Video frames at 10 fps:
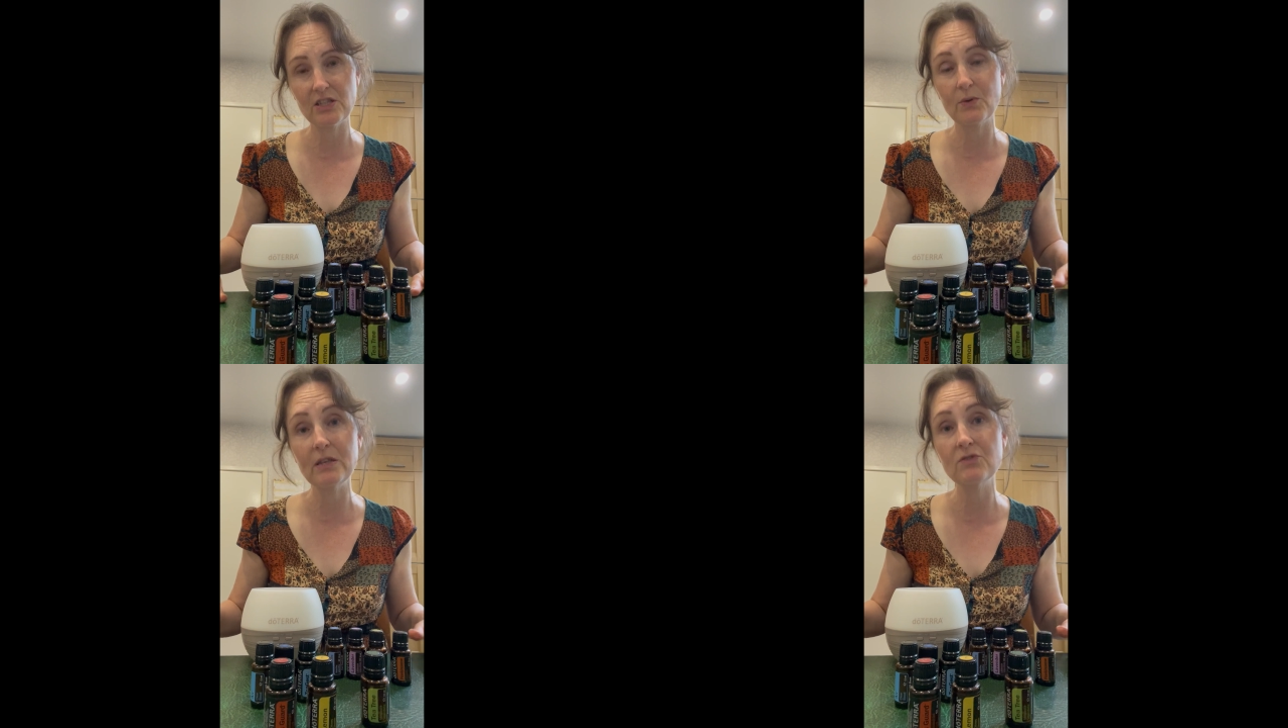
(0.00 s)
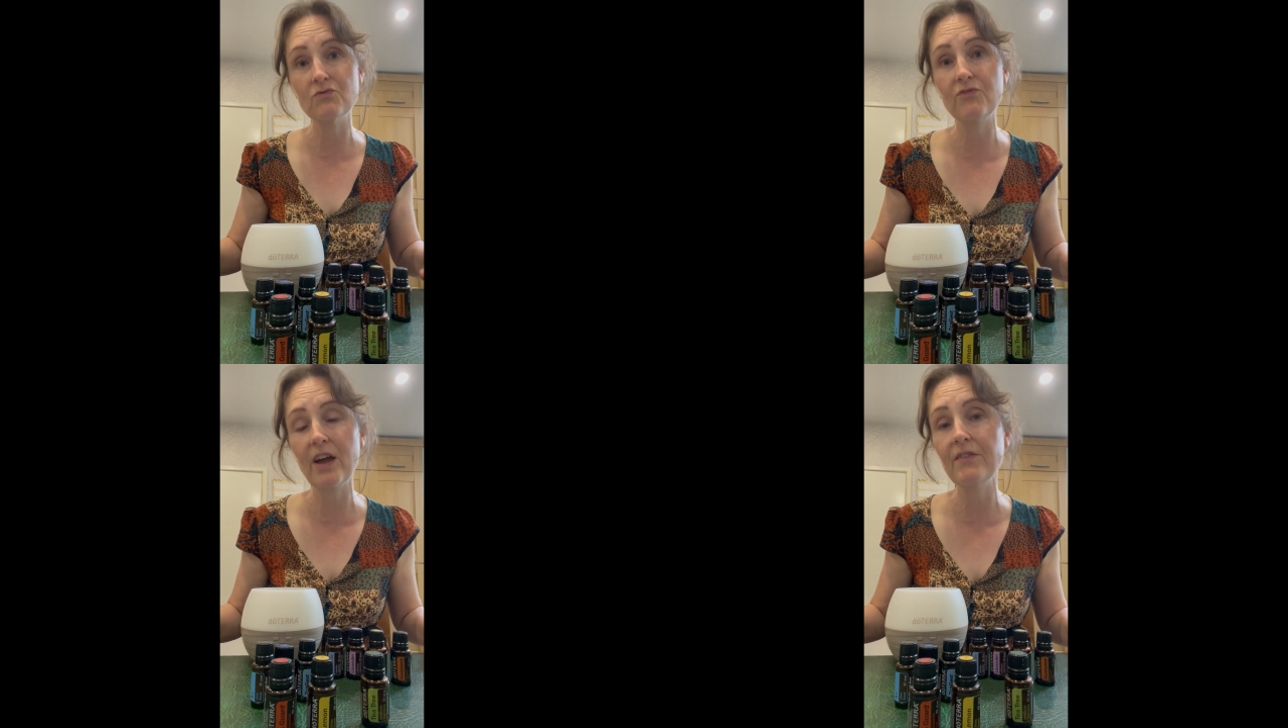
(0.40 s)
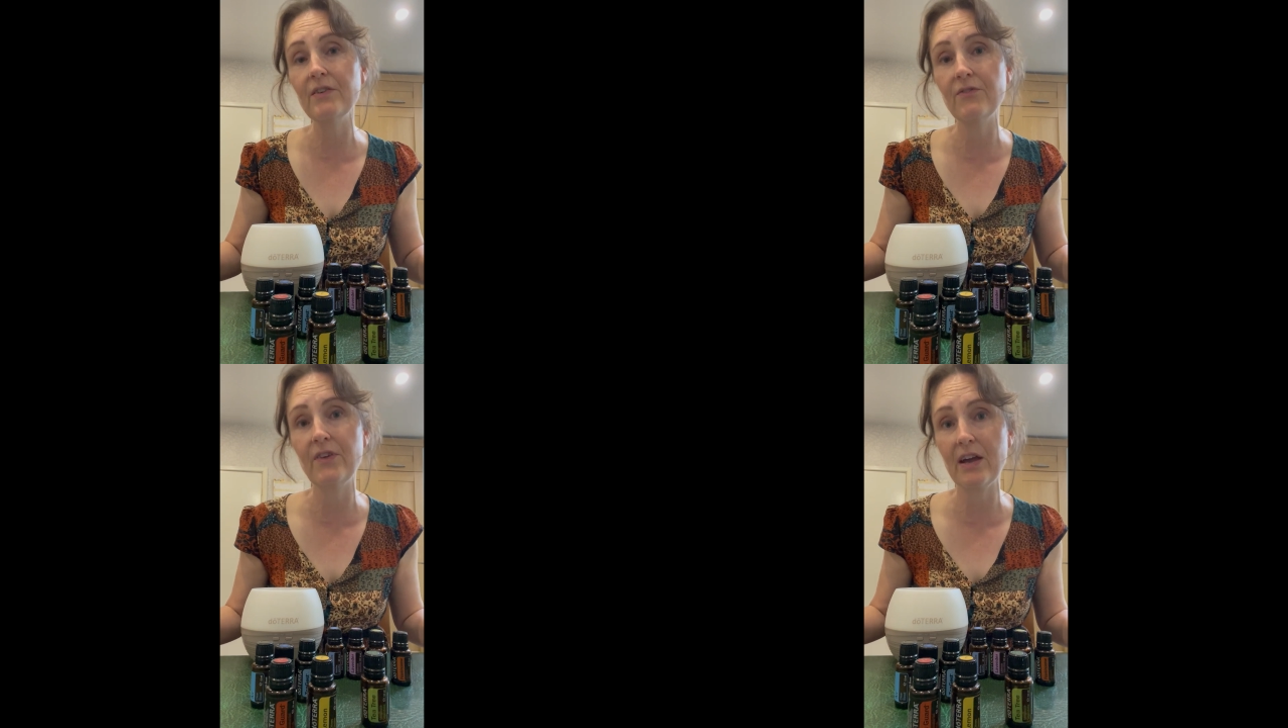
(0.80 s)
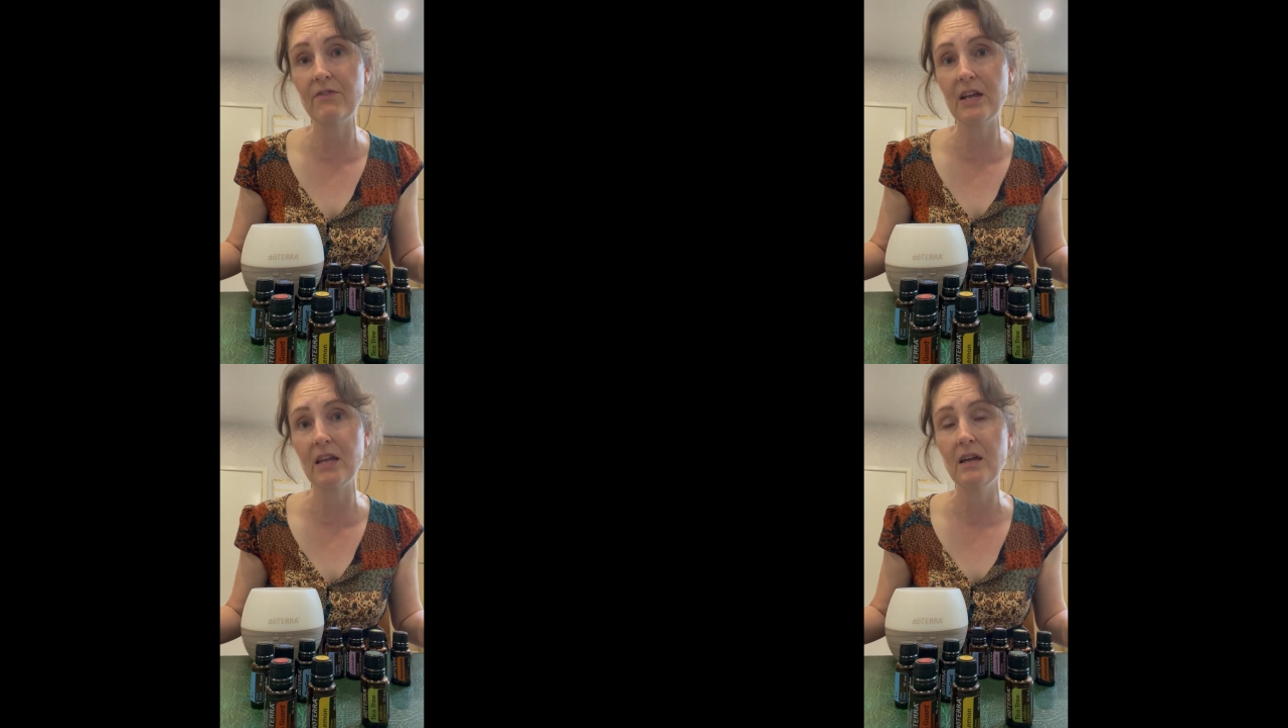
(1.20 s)
So it is very,
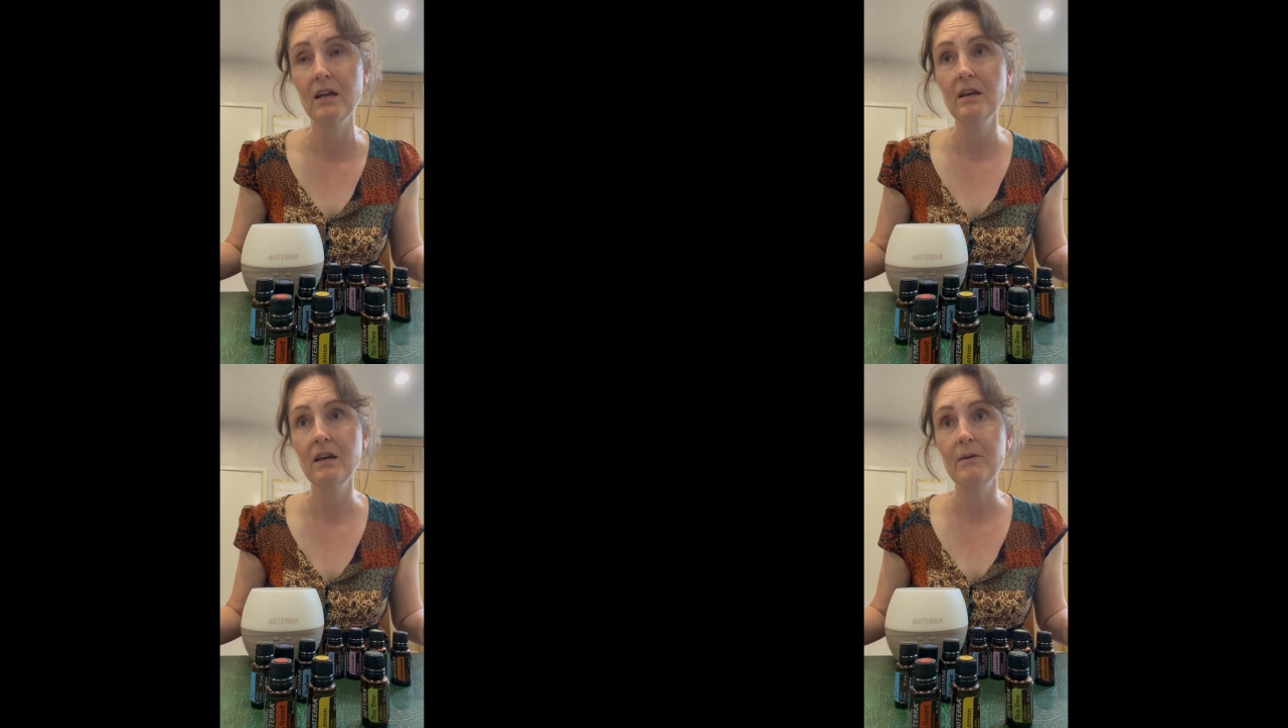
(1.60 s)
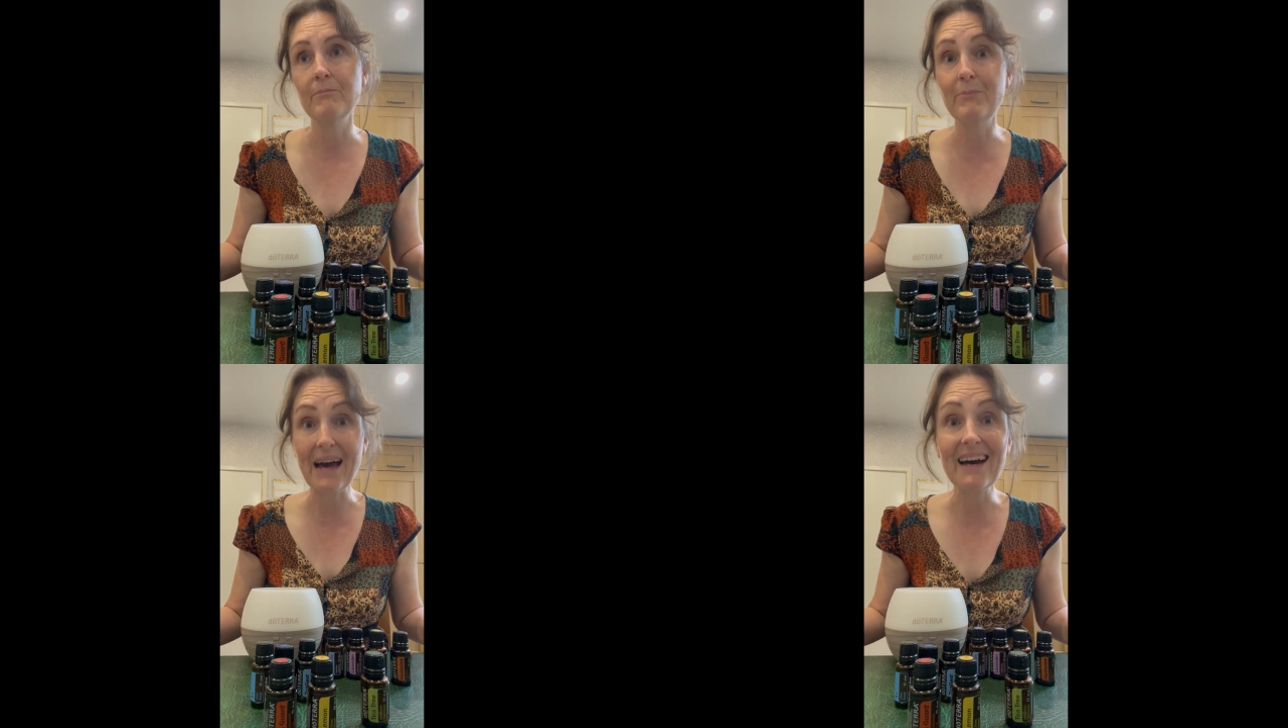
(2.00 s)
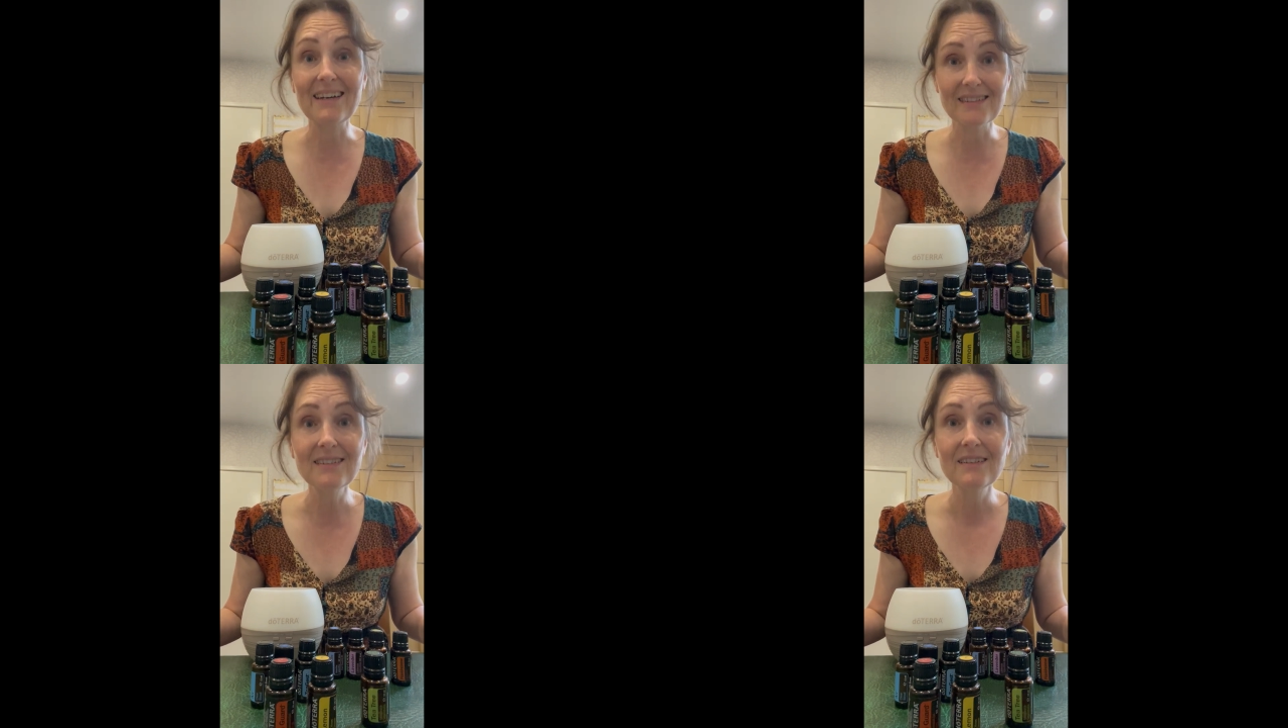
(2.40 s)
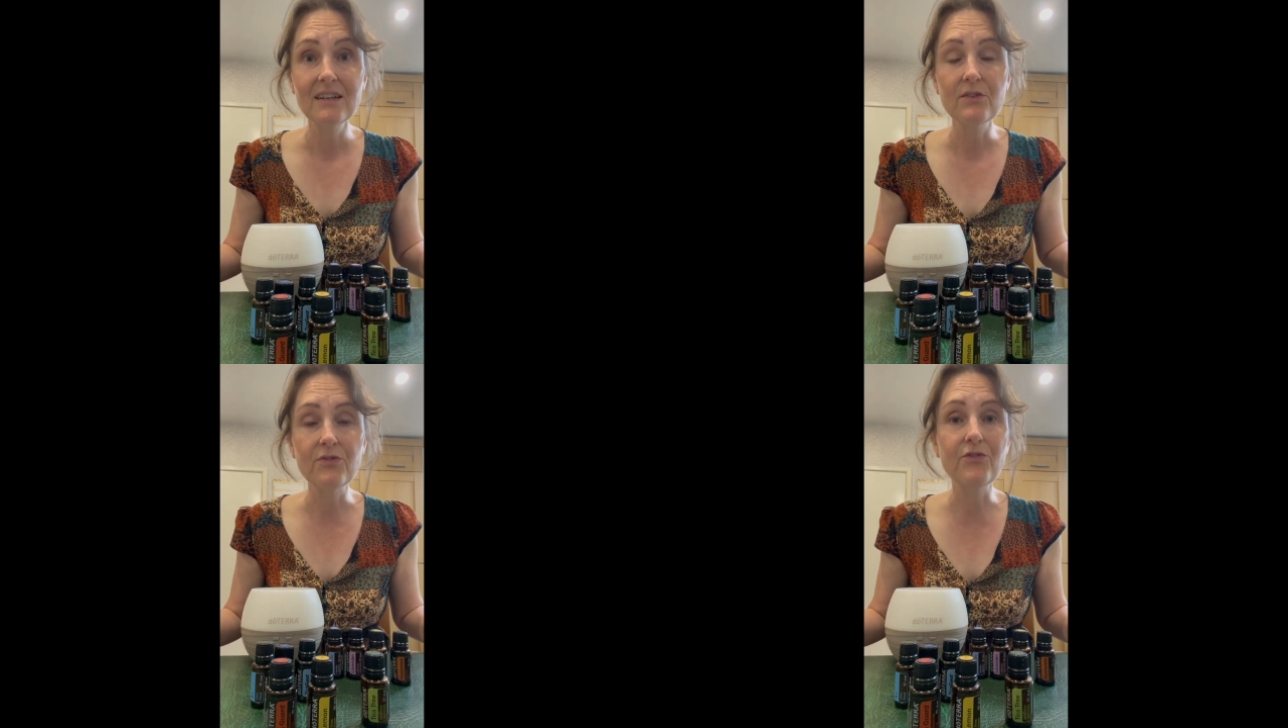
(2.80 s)
very bad
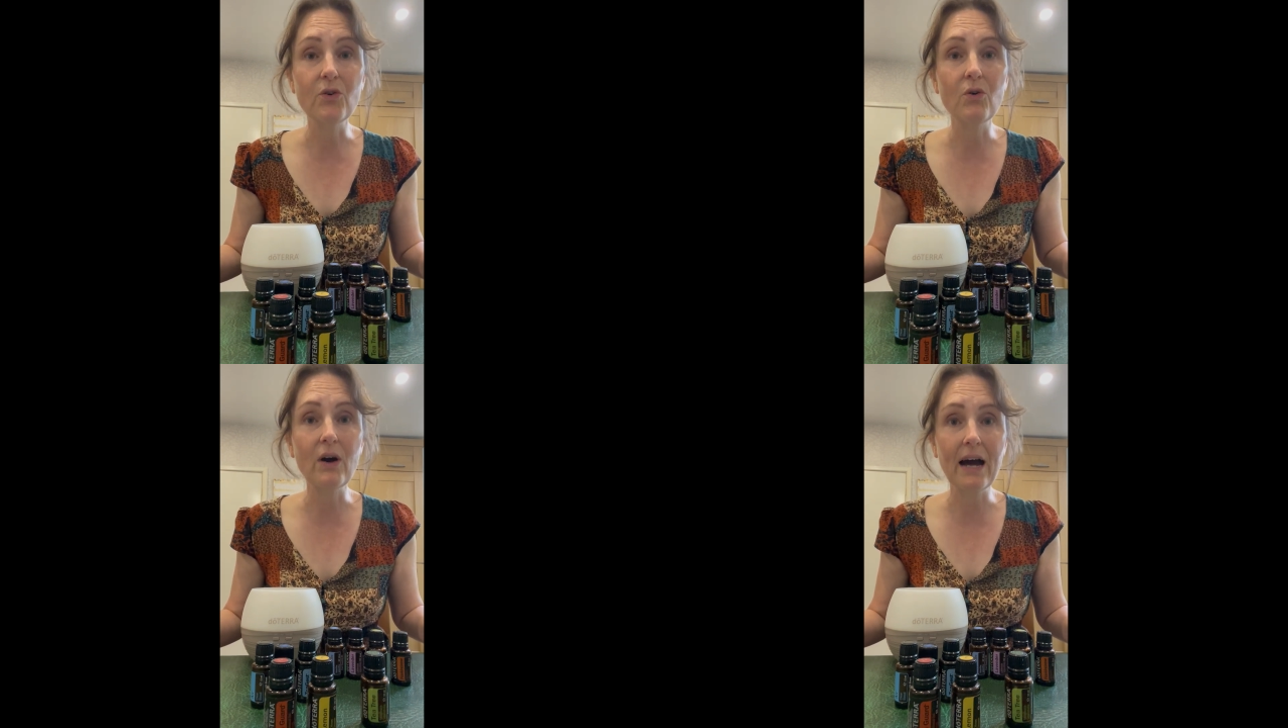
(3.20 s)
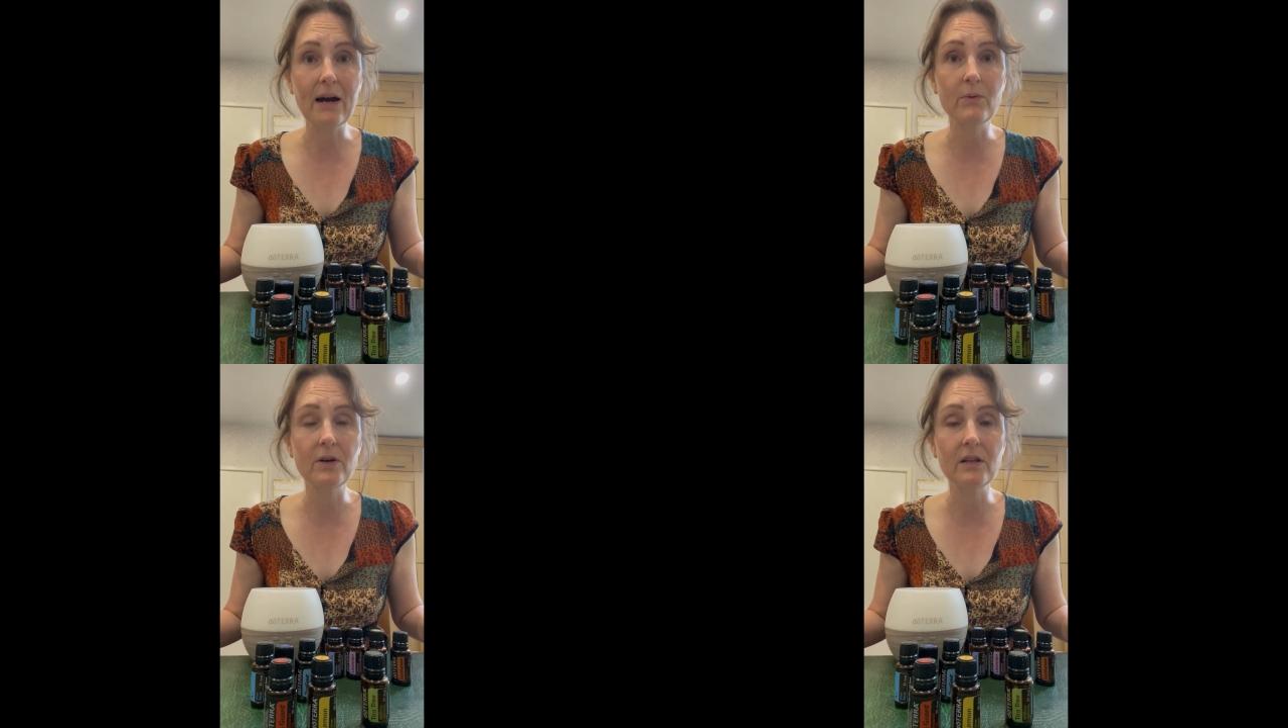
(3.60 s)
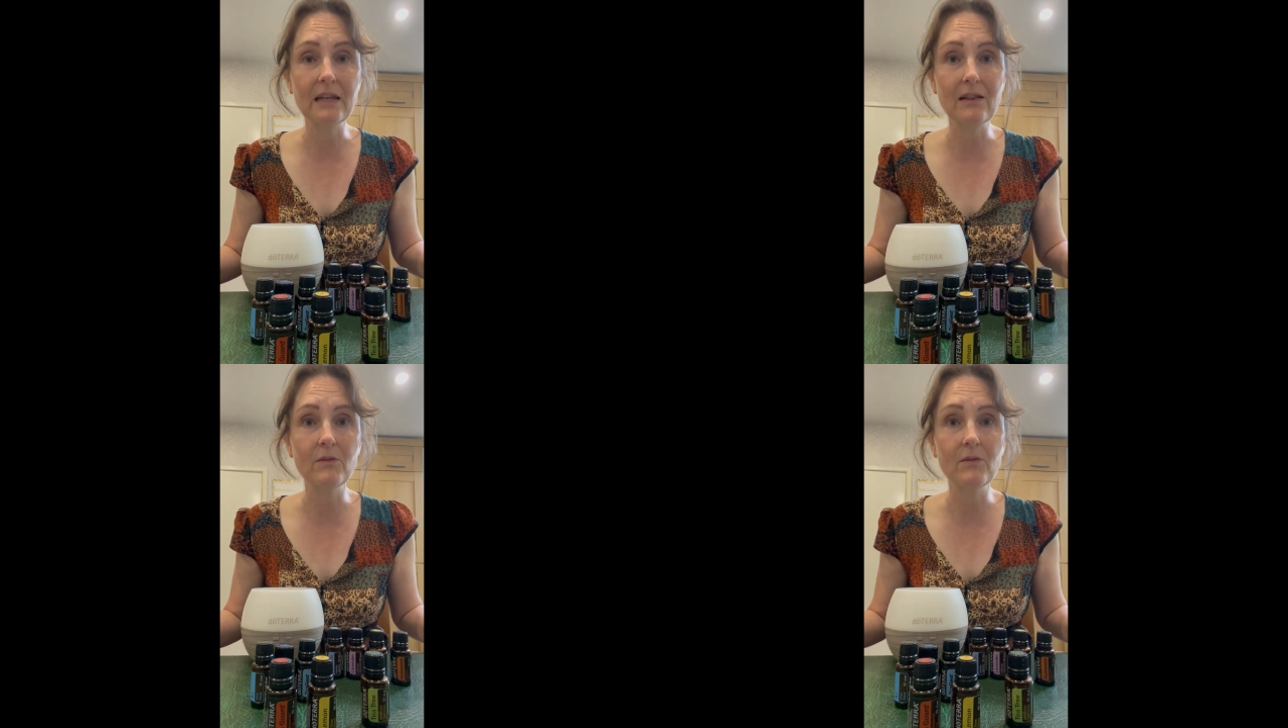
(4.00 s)
for our little